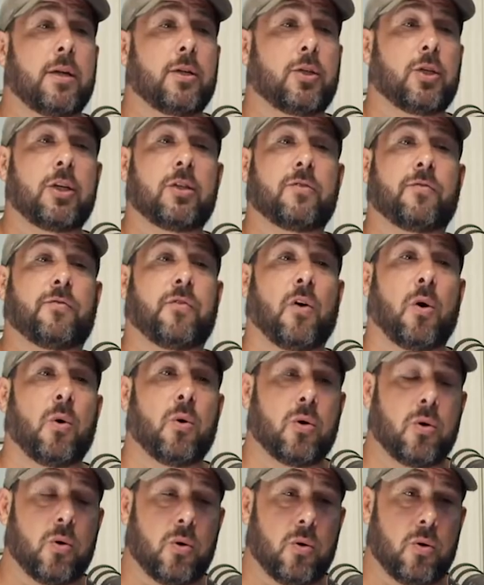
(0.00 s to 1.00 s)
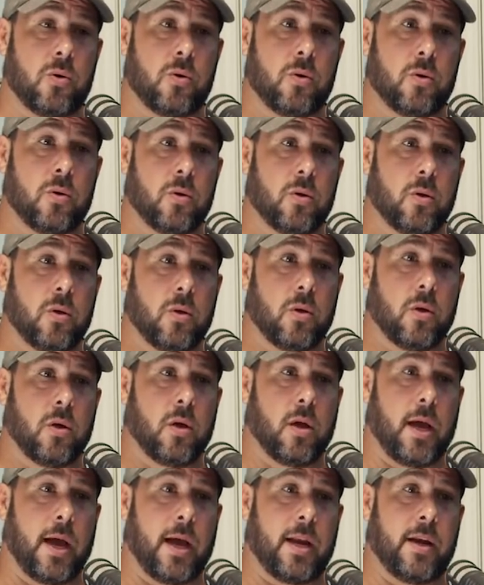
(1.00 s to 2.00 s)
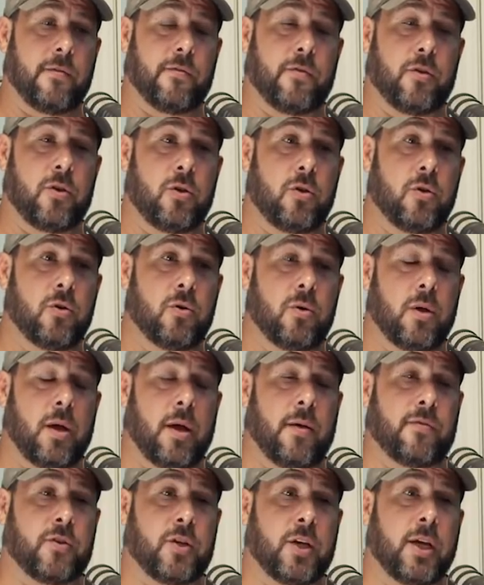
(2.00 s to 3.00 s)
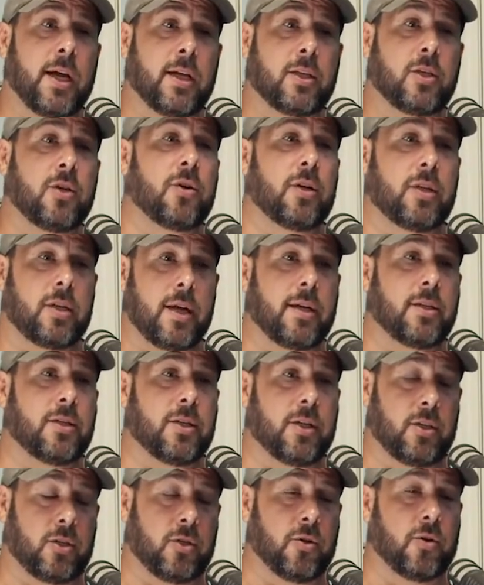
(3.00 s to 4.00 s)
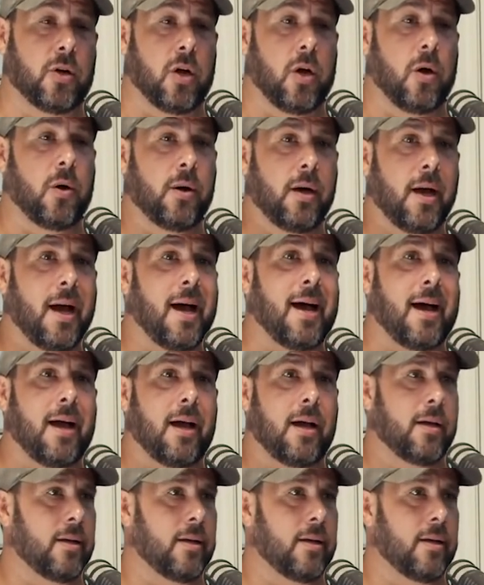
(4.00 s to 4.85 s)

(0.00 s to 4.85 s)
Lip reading: she's vocal, and if she gets your attention, she'll go, ah!